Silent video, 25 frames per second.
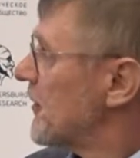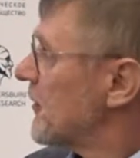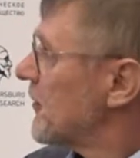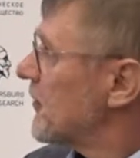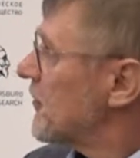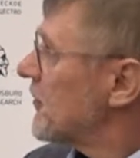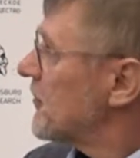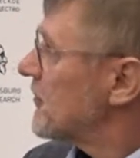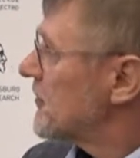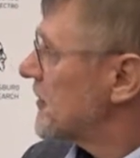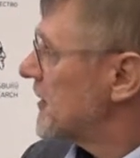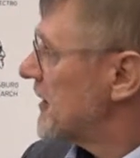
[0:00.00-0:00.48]

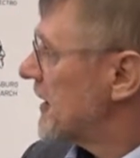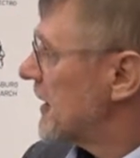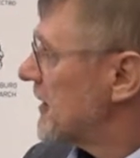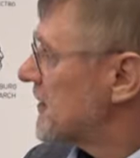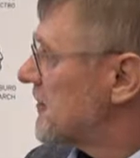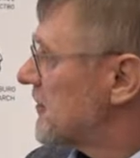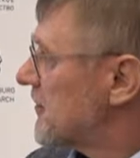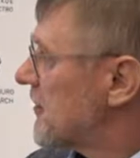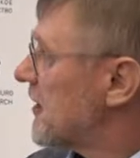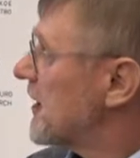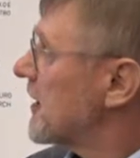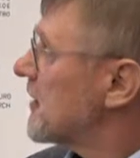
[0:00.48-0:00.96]
On the
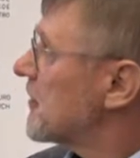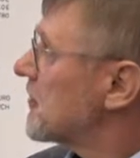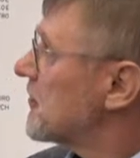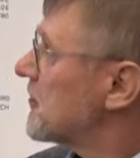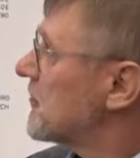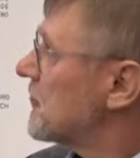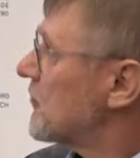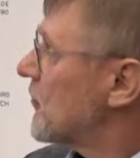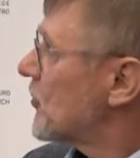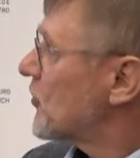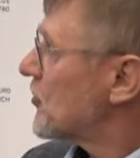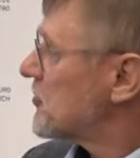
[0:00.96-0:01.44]
other hand,
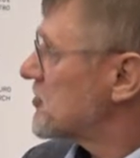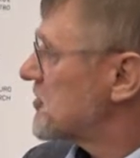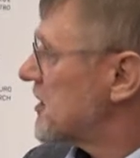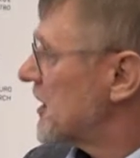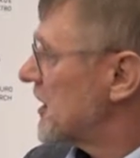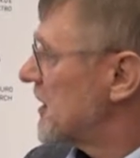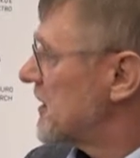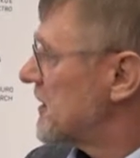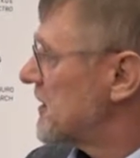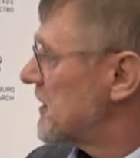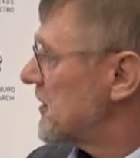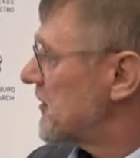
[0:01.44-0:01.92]

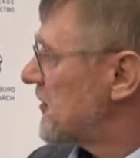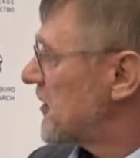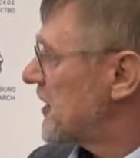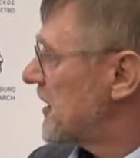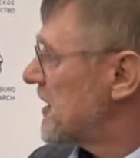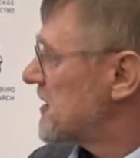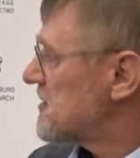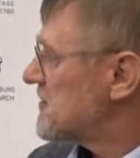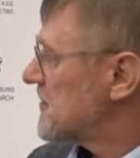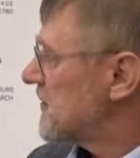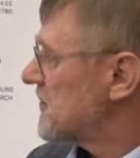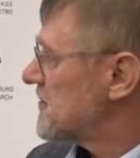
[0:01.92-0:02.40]
mortality
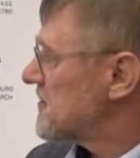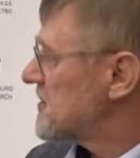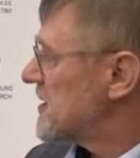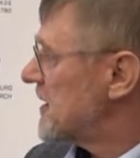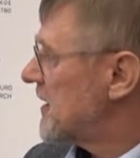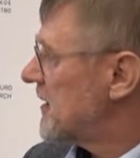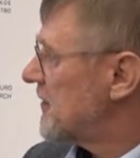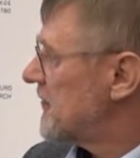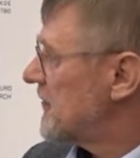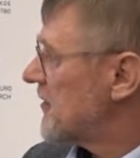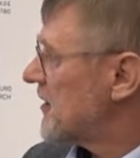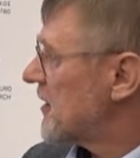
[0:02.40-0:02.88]
rates from
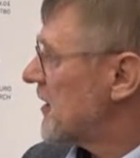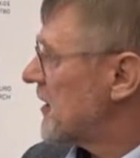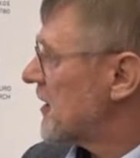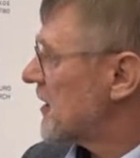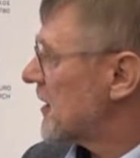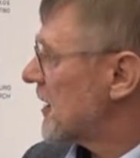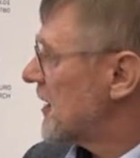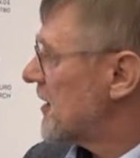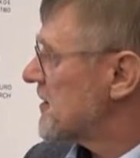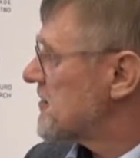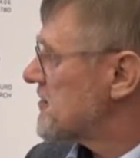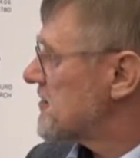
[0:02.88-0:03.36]
cervical
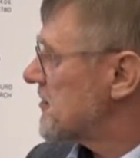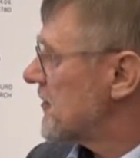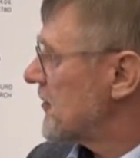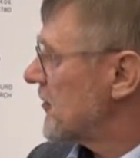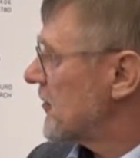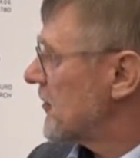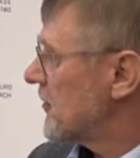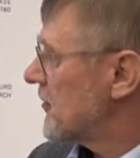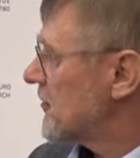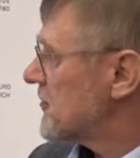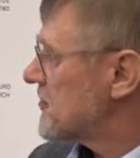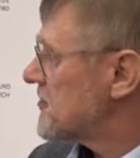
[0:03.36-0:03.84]
cancer
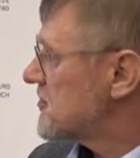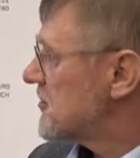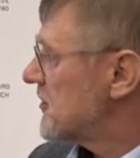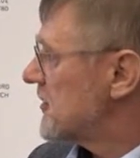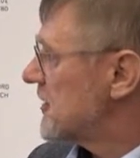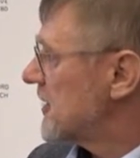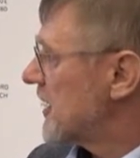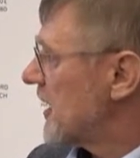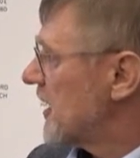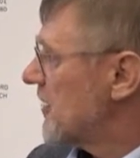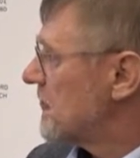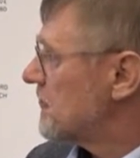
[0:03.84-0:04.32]
also
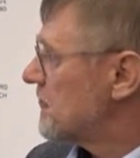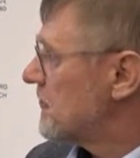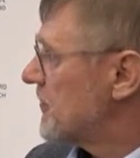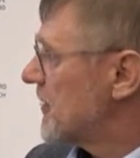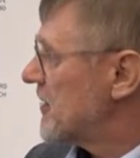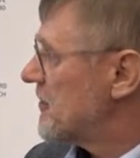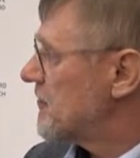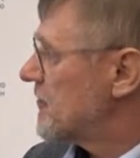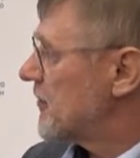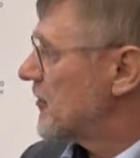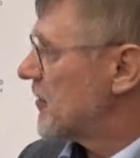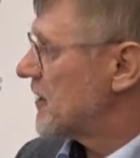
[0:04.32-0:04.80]
in young
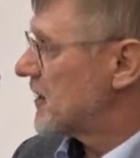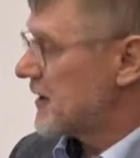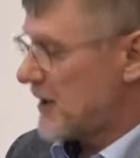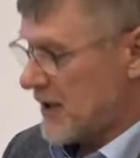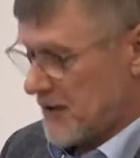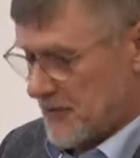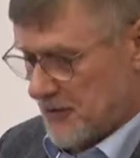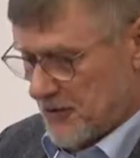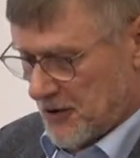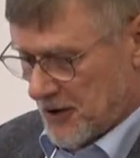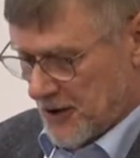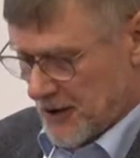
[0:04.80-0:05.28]
people in
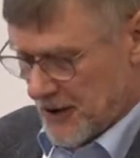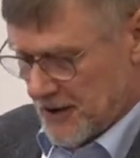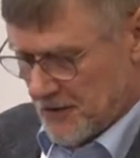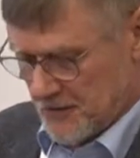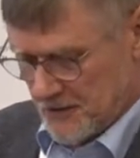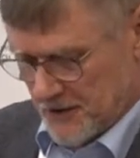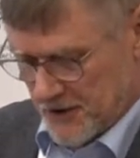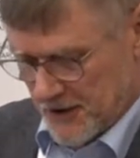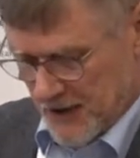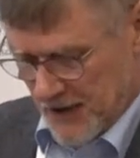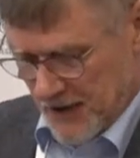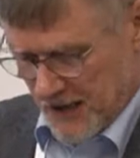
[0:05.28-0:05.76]
our
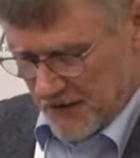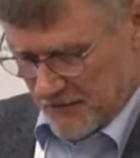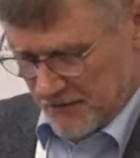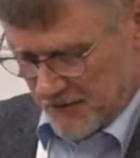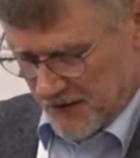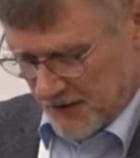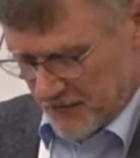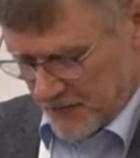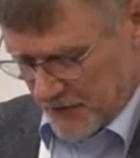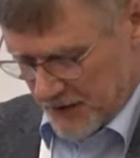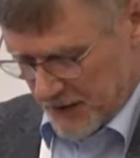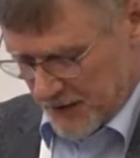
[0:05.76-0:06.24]
country have
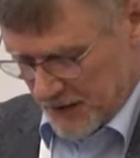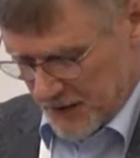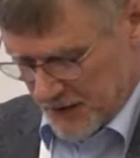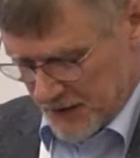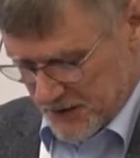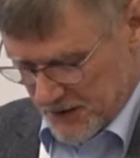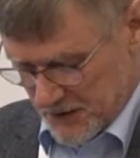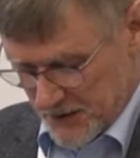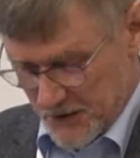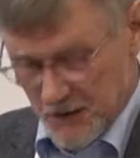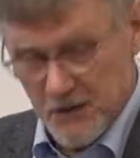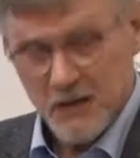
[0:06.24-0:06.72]
remained
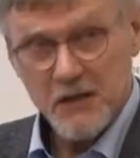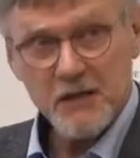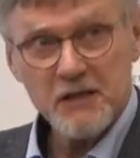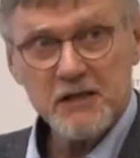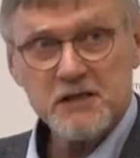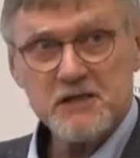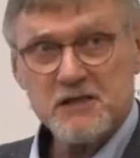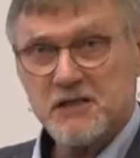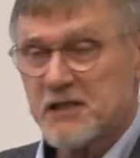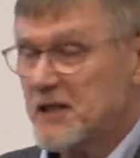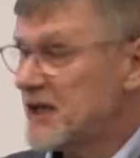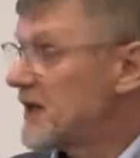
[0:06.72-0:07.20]

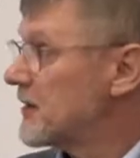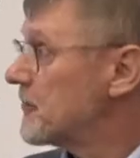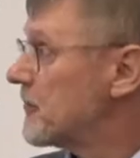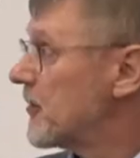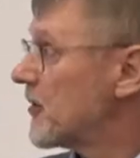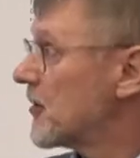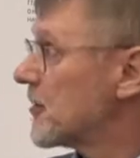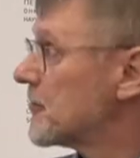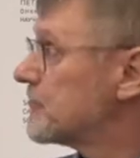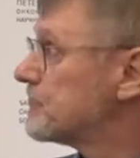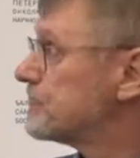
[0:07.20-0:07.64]
stable.